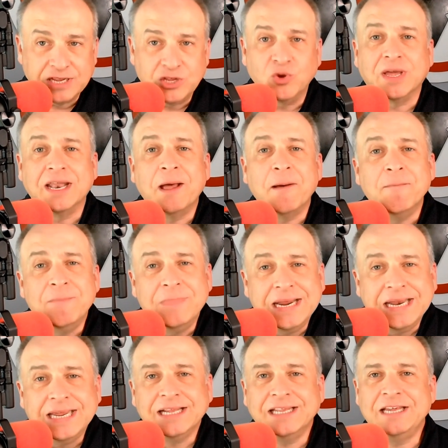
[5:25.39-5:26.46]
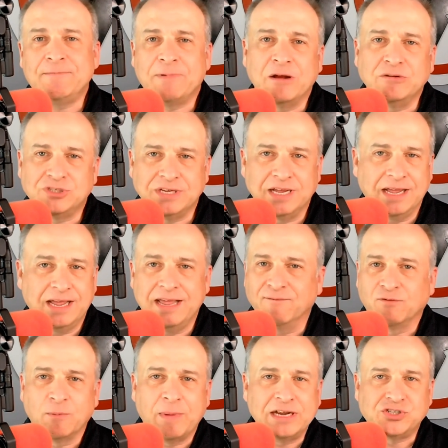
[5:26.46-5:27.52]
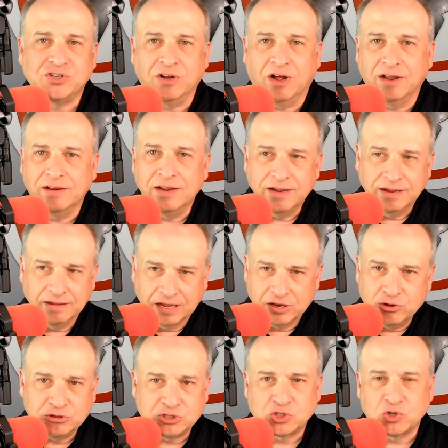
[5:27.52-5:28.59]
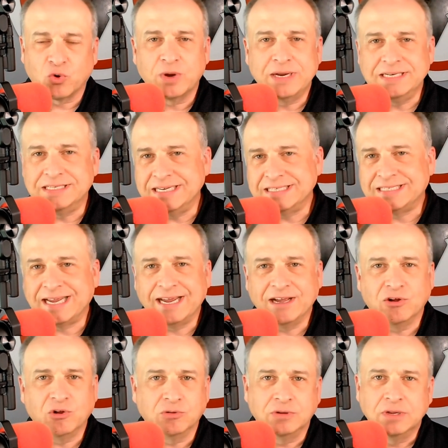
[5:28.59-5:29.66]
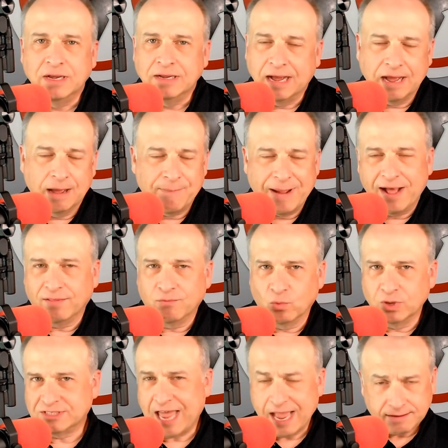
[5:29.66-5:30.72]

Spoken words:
you can immediately post information on a news story, detail about what's